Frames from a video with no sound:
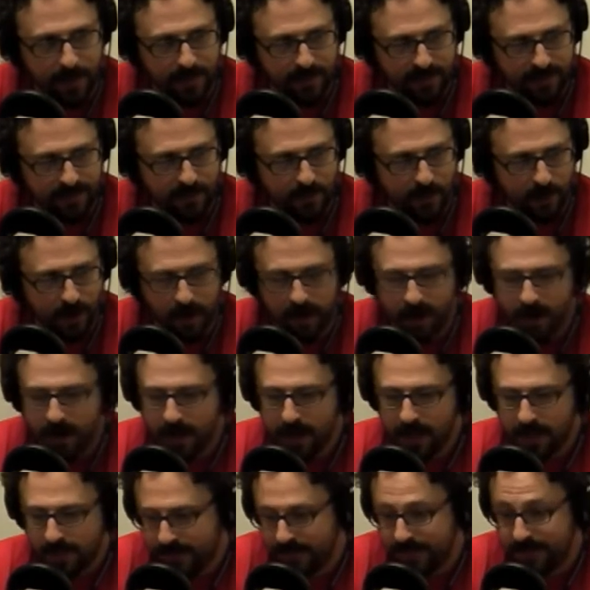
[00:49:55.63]
before. Right.
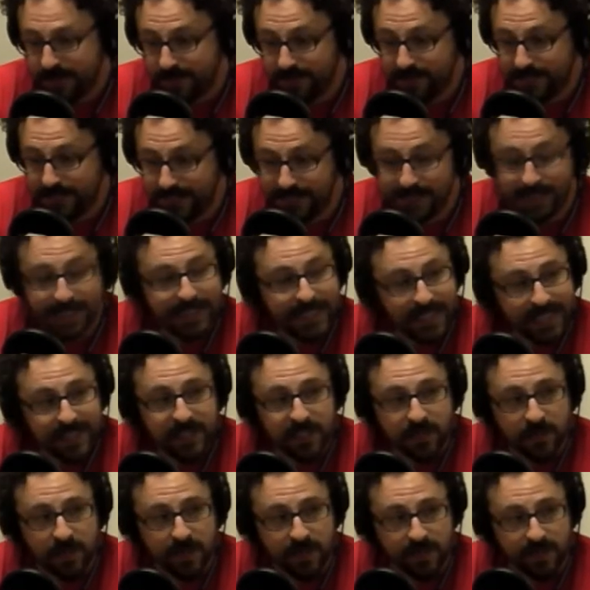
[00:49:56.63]
Because, I mean, this is
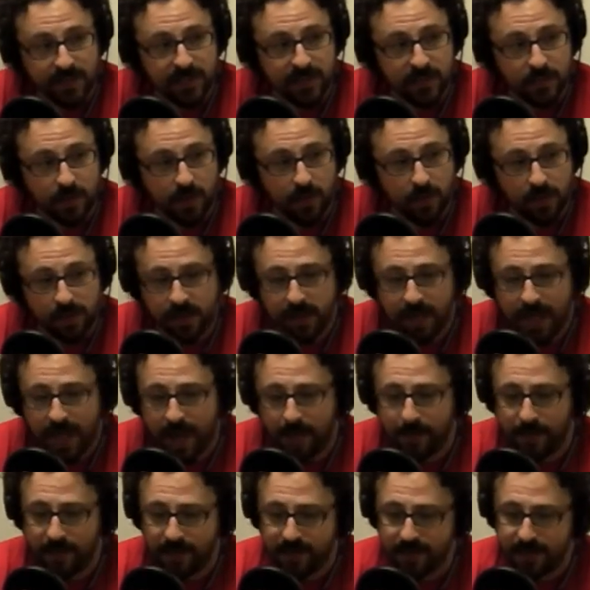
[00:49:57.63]
history. This is what really
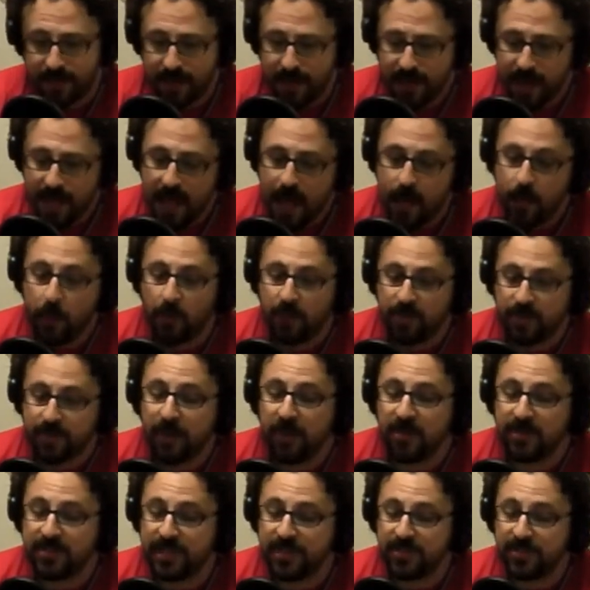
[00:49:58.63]
happened. And what was
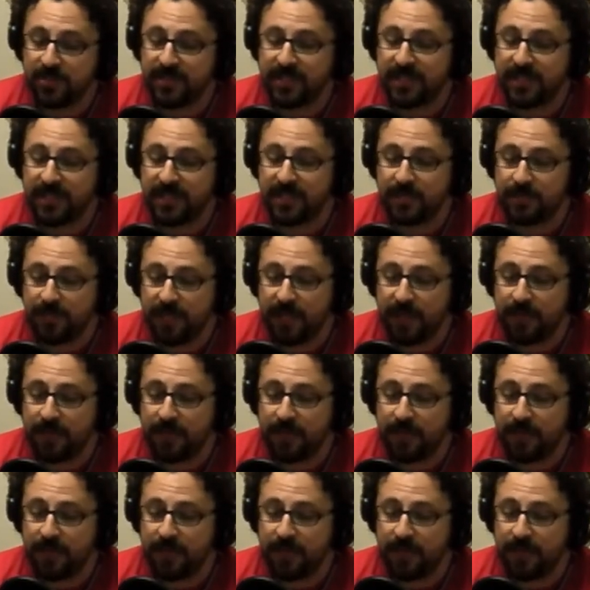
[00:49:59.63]
most interesting to me